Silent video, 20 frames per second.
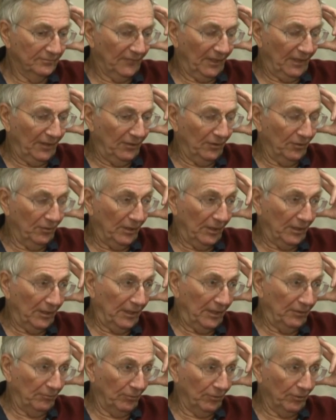You know,
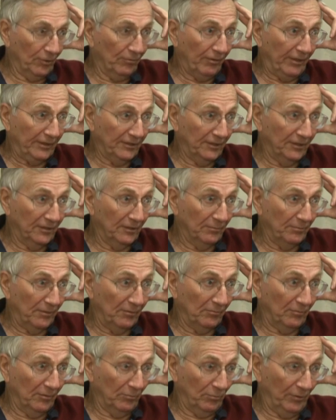I wrote a great deal
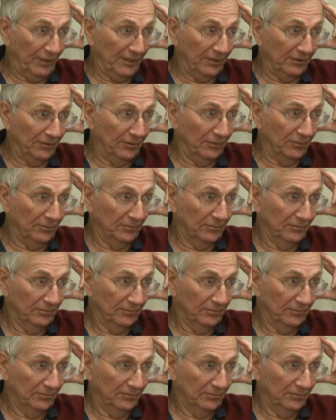about what we can do.